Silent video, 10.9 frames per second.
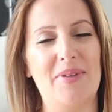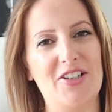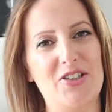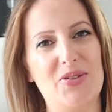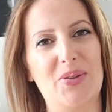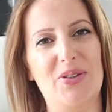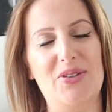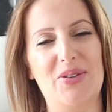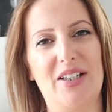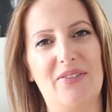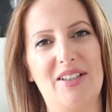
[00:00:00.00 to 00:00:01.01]
make sure
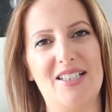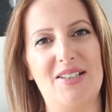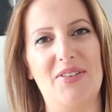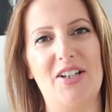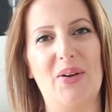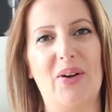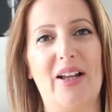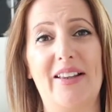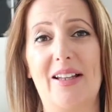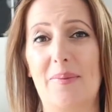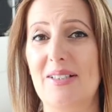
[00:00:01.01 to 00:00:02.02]
to give this video a
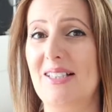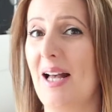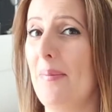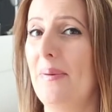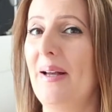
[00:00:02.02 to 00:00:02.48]
thumbs up.